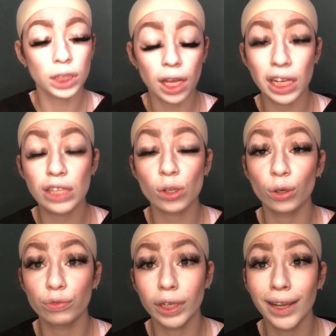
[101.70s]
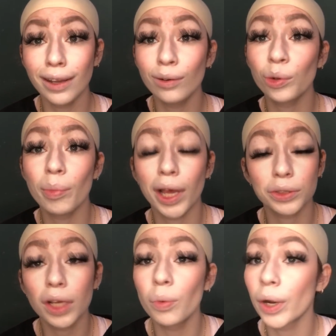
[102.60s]
lace on the front and on the back.
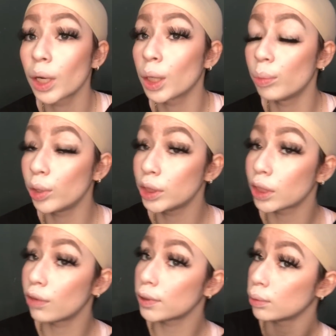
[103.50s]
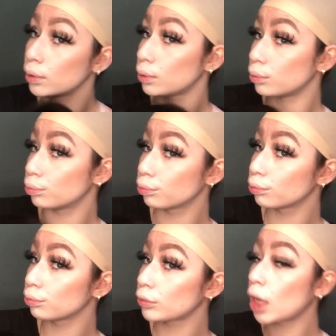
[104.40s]
So I could wear her in a ponytail though.
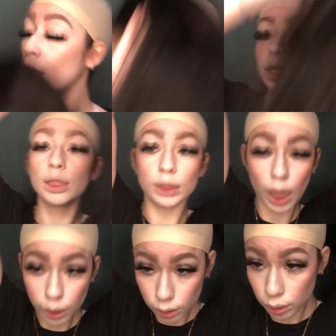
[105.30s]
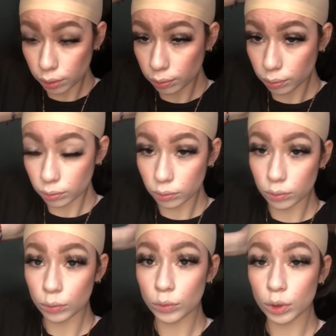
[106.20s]
Yes.
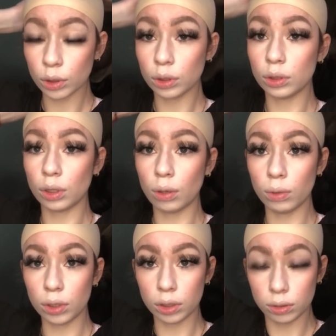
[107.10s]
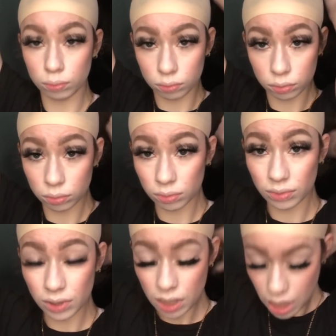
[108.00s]
So
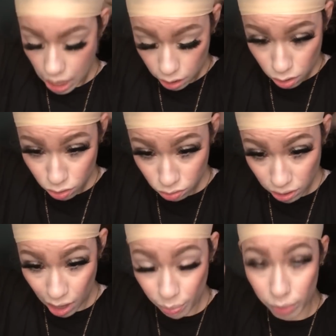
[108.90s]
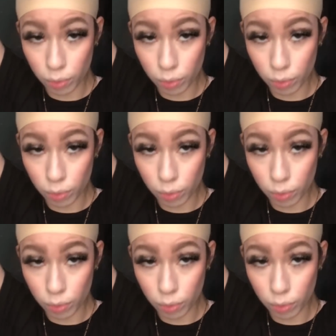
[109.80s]
I don't know how people